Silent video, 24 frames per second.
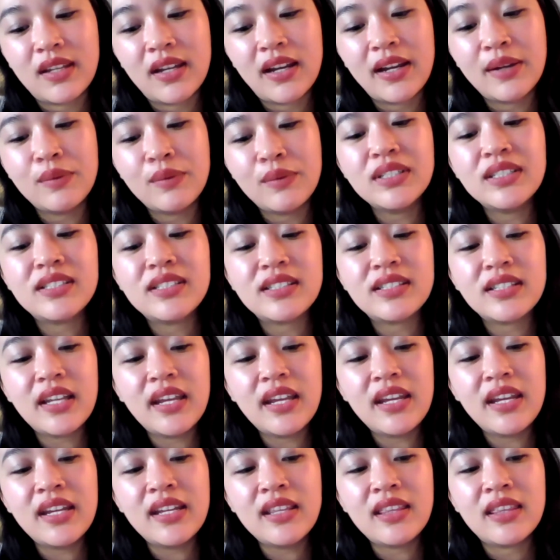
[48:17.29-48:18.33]
I would
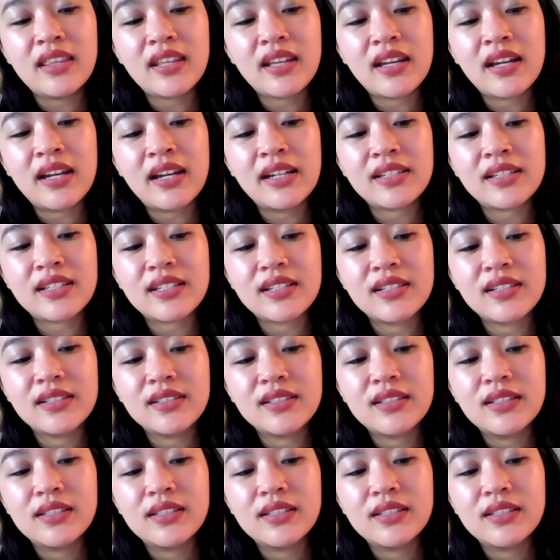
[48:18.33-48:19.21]
say that